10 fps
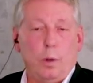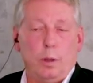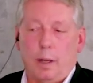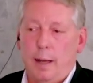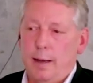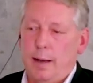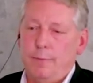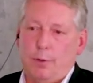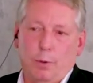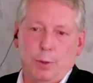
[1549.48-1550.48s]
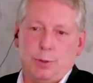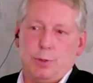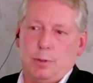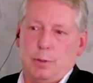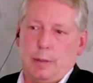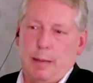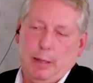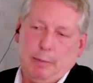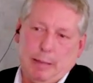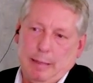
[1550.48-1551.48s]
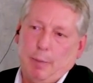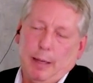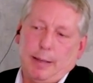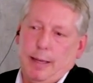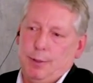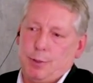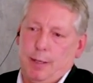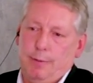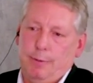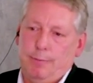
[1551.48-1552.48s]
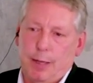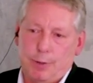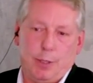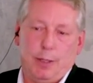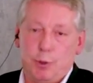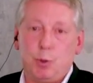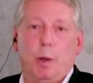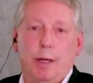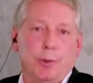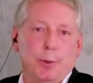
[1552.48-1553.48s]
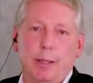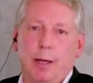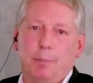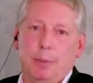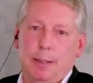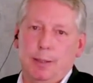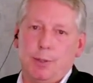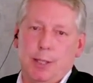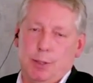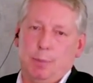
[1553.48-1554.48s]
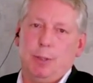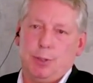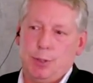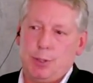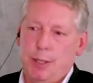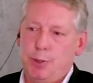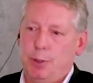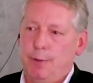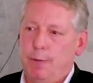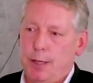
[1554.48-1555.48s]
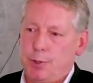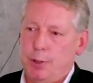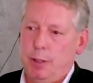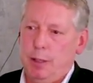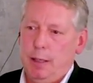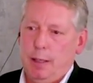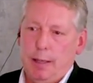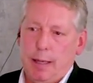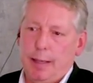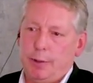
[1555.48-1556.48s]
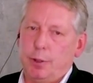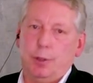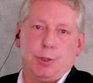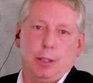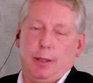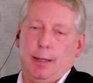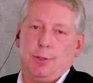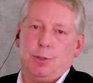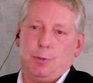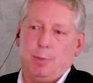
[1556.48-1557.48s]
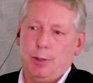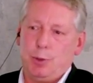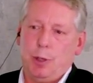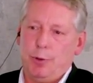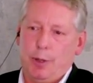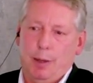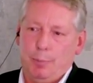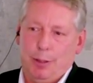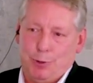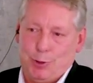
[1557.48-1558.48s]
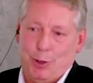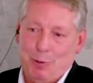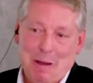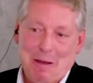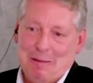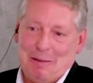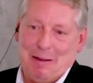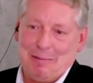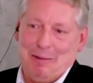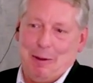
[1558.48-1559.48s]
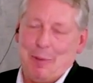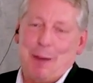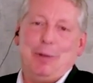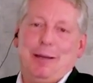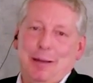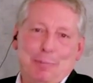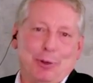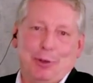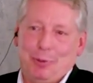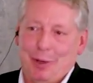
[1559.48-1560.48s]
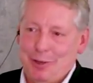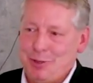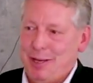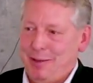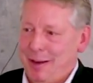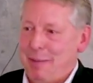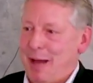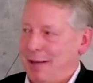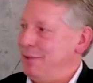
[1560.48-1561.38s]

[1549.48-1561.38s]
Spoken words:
Well, in my case, I've invested in 23 companies as a business angel investor, and Currency Alliance is my 12th company. So, I'm not being a hypocrite when I say that I'm